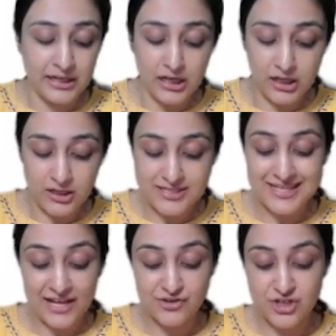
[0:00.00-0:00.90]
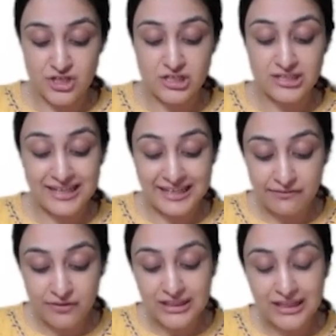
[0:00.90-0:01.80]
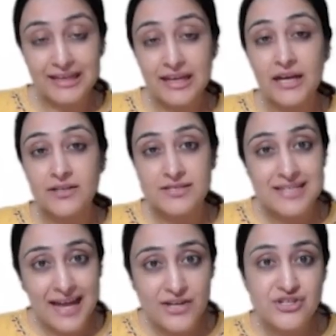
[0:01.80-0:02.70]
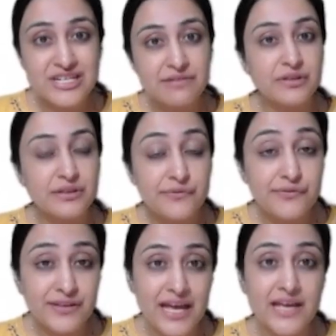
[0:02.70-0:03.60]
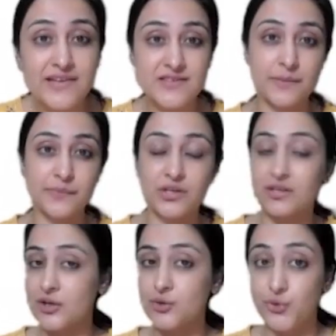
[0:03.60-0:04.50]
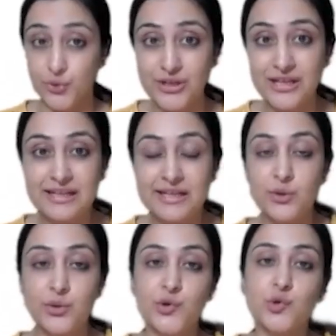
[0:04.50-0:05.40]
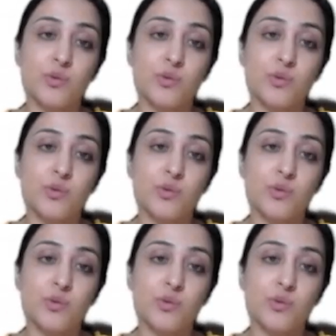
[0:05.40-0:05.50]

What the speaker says: Sagittal T1IR/T1 flare is something that you routinely don't do,